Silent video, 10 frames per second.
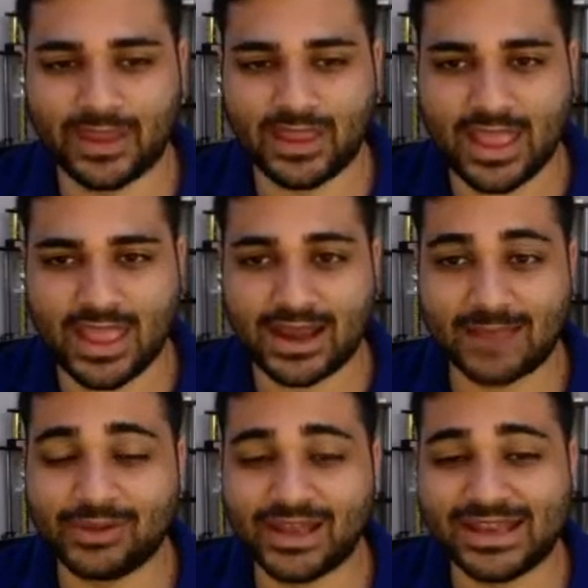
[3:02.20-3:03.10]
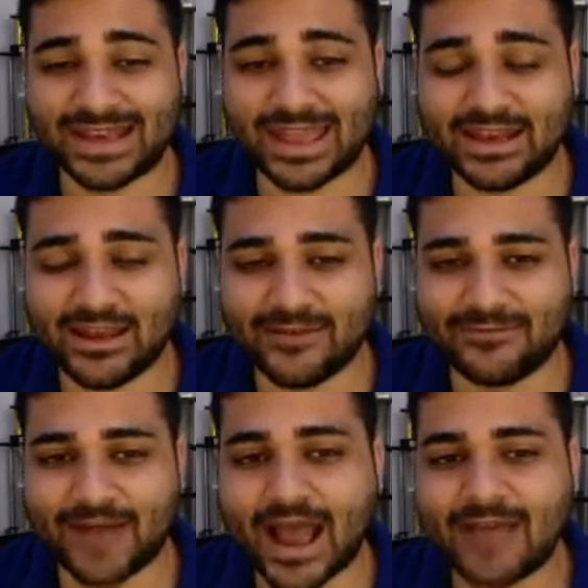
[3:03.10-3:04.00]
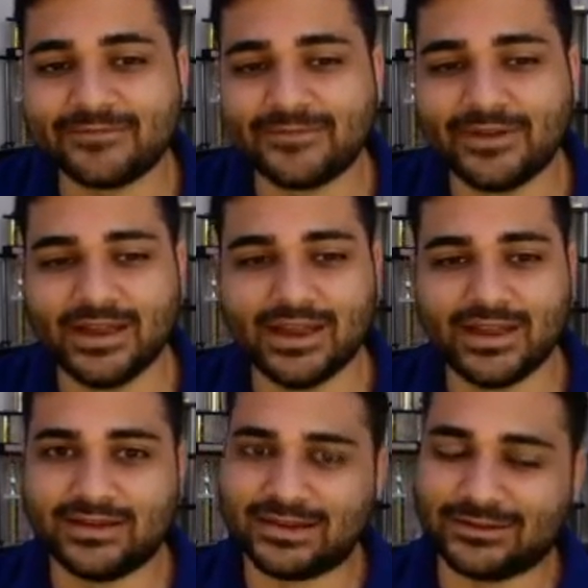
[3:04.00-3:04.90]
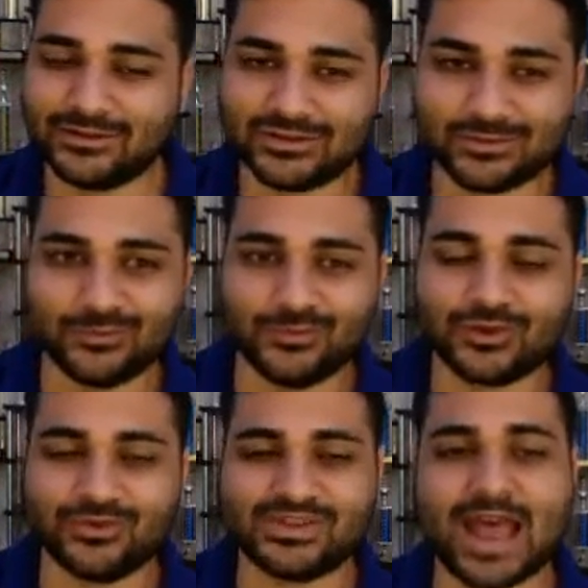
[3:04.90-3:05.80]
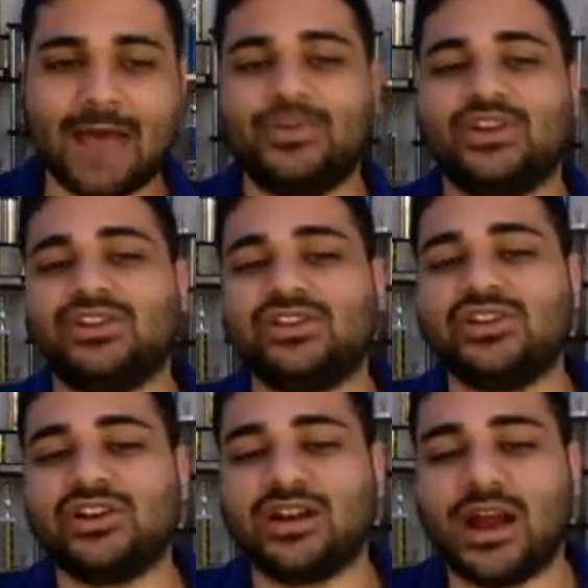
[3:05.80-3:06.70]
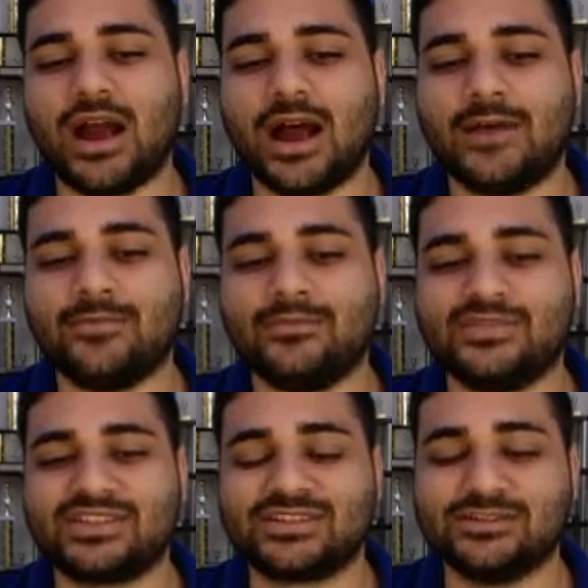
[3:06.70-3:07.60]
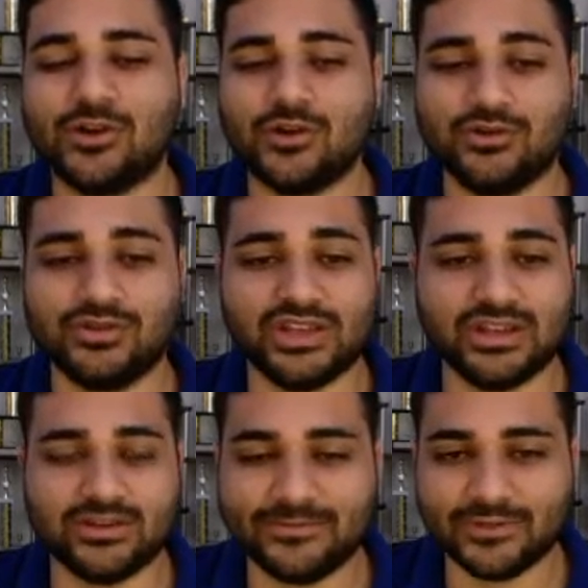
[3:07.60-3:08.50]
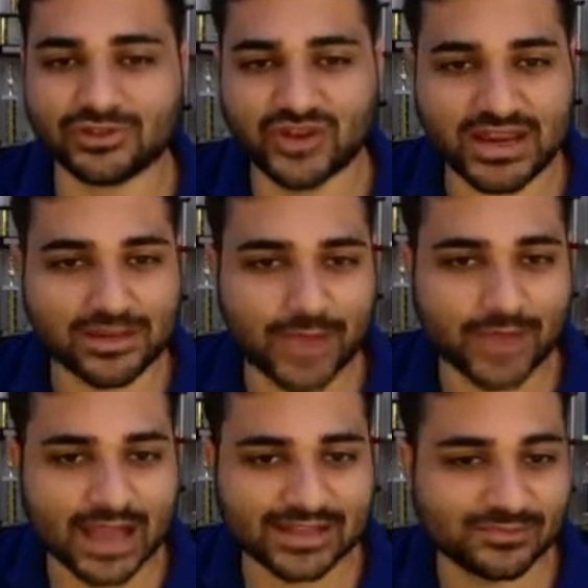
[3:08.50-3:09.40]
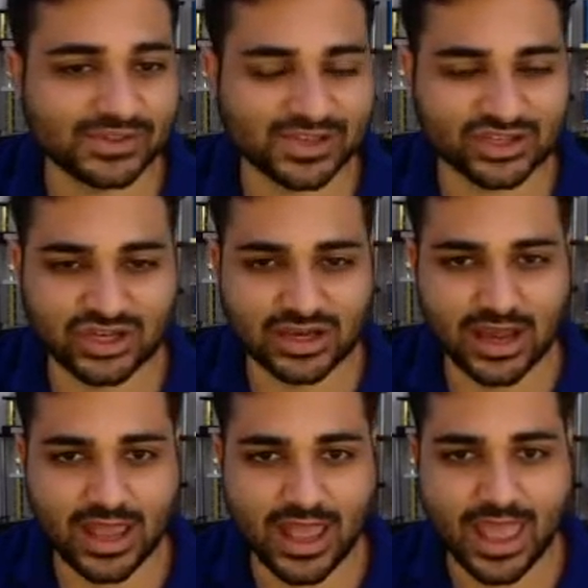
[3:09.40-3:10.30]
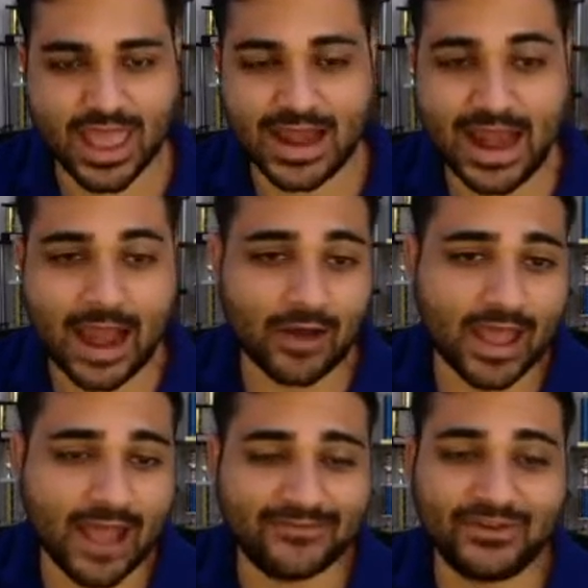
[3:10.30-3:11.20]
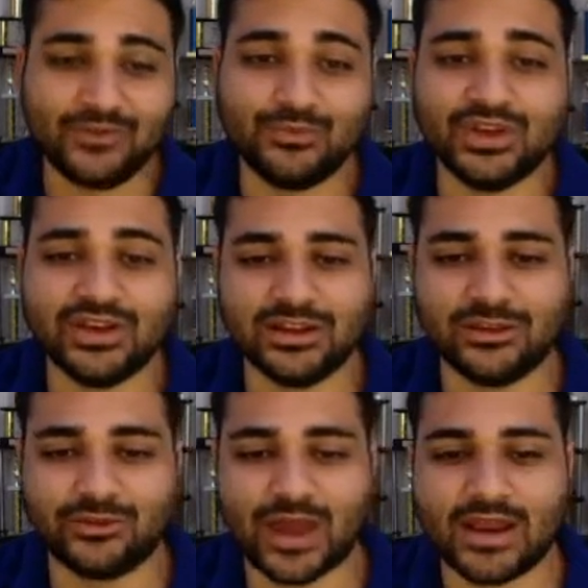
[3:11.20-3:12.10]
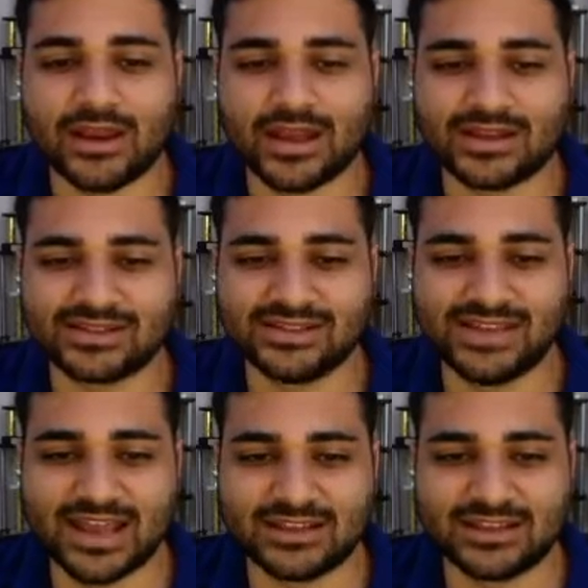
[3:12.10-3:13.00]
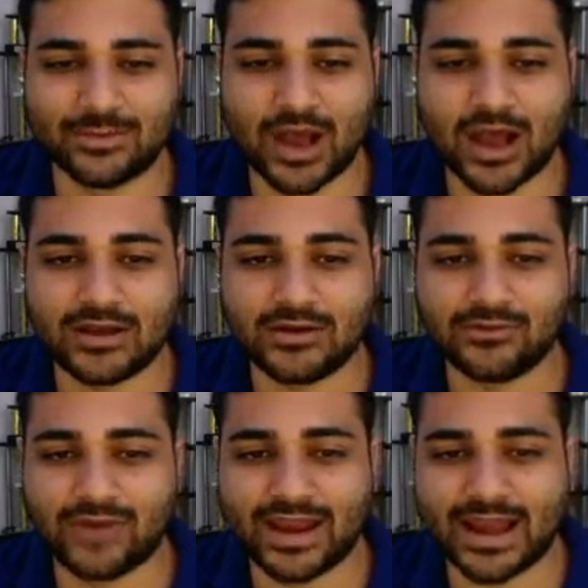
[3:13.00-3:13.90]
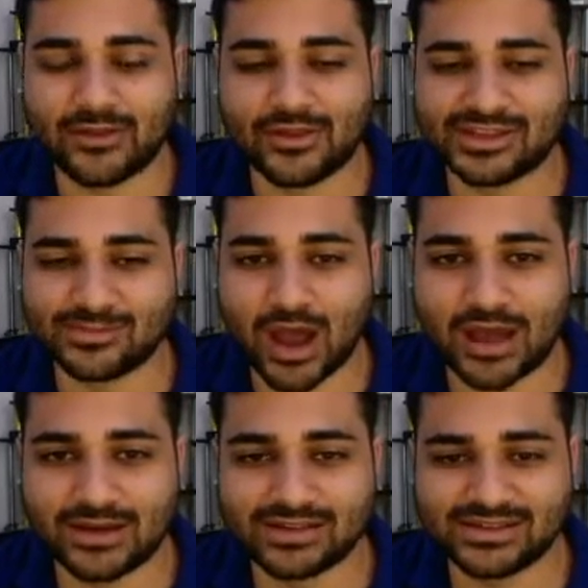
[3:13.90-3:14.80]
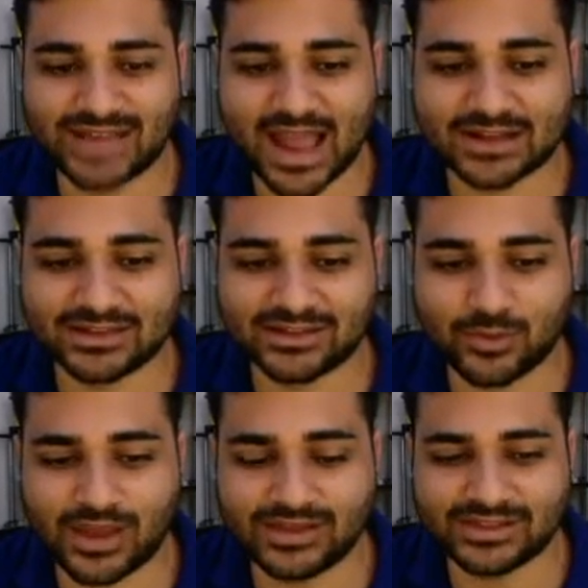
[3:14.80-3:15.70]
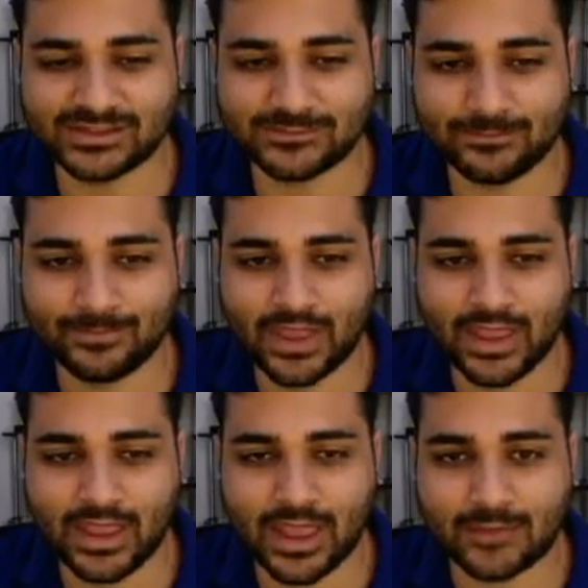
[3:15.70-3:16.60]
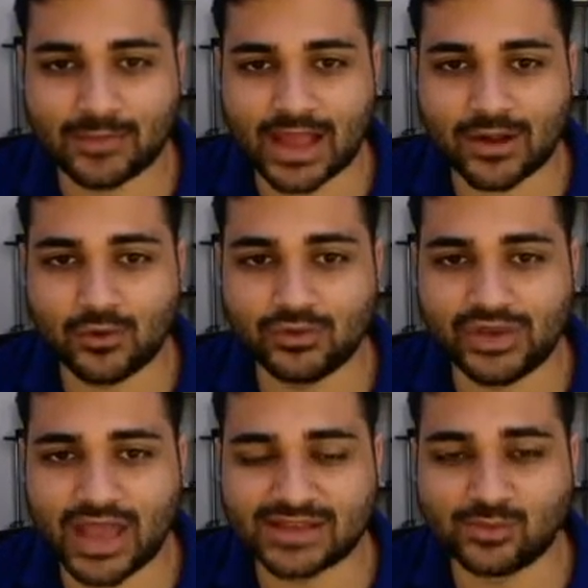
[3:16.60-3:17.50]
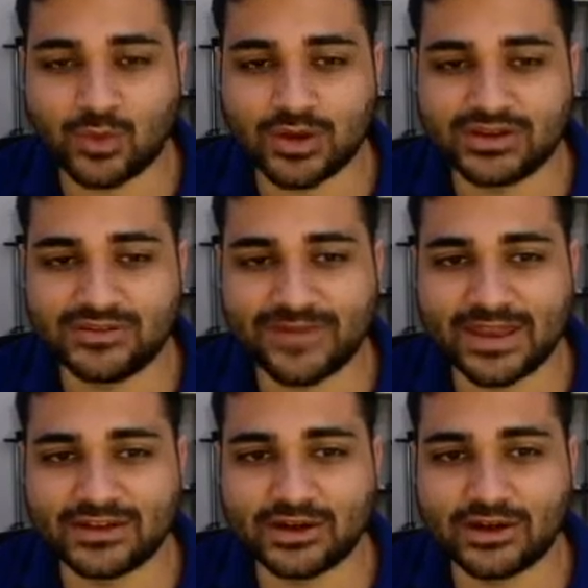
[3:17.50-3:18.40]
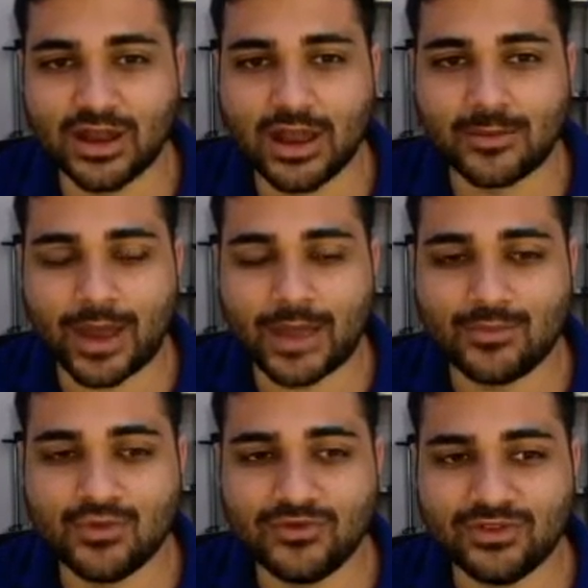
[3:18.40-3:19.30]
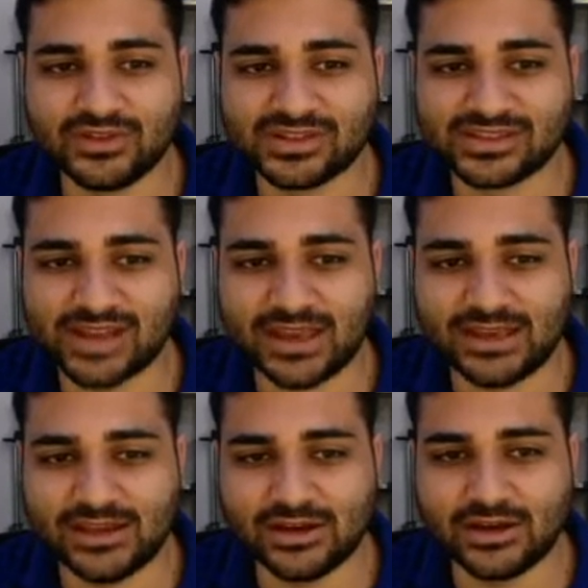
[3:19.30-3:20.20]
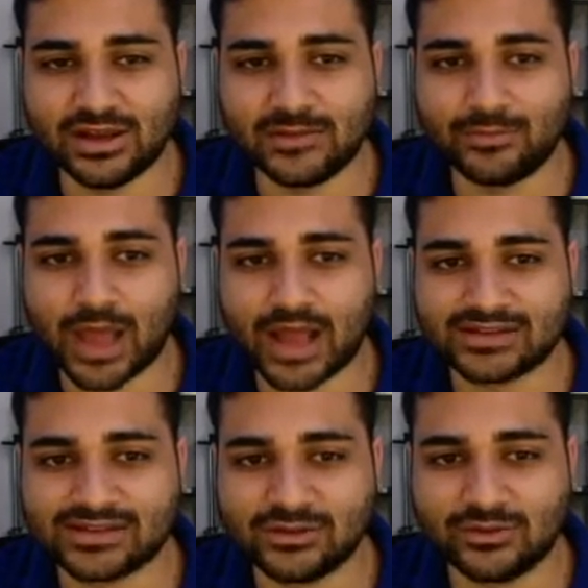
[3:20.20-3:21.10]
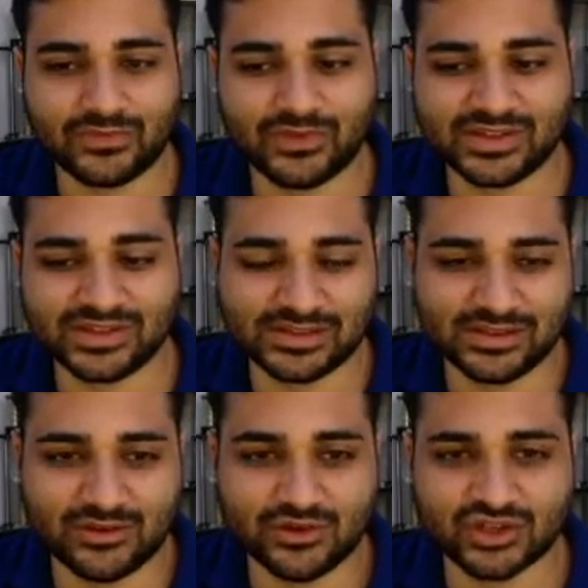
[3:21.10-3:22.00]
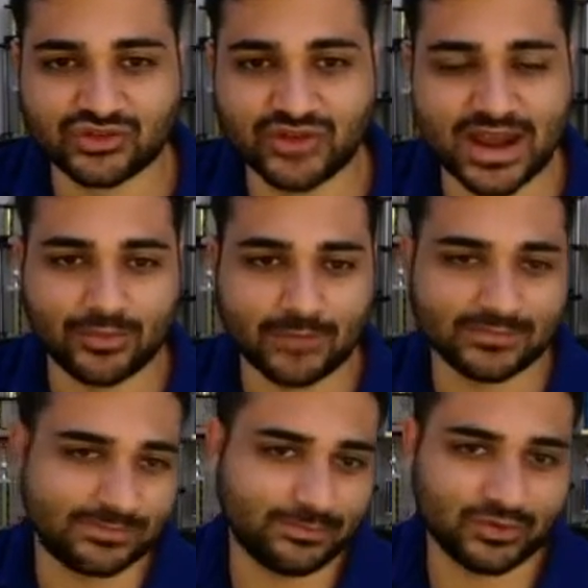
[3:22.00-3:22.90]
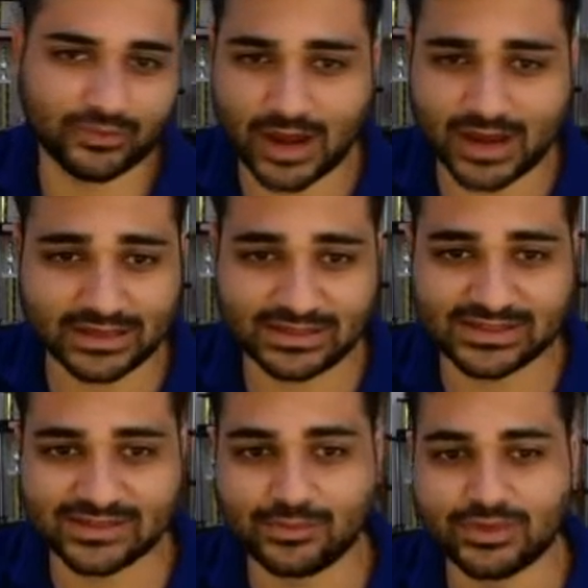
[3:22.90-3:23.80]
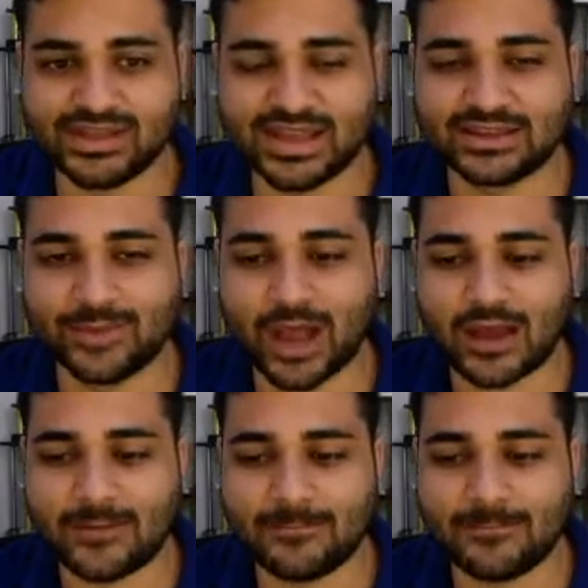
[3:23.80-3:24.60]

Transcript: and I play knight f5. Now look what's happening here. I'm slowly infiltrating black's position, and now I have an immediate threat, and that's to take the pawn. Right now this pawn is attacked twice, and black only has one defender. By moving this knight here, it blocks the queen. This is a huge threat. I'm threatening to simply take the pawn.